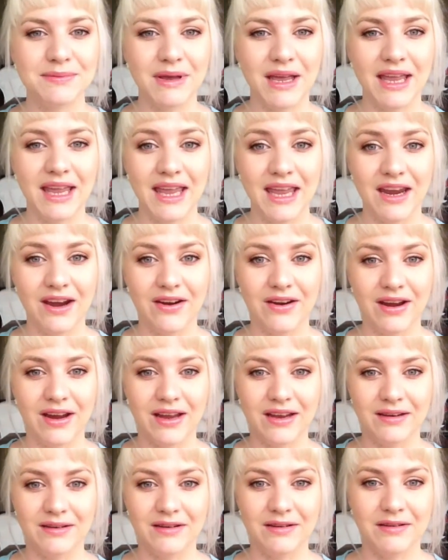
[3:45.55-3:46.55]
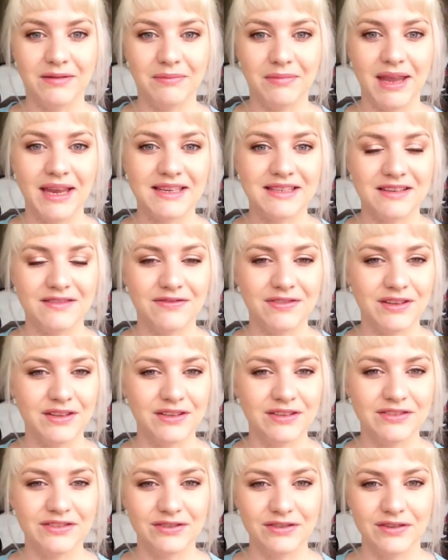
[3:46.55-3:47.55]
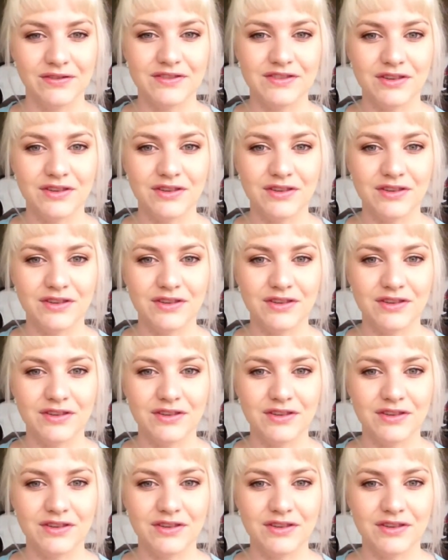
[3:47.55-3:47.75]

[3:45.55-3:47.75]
my hair and makes it feel sort of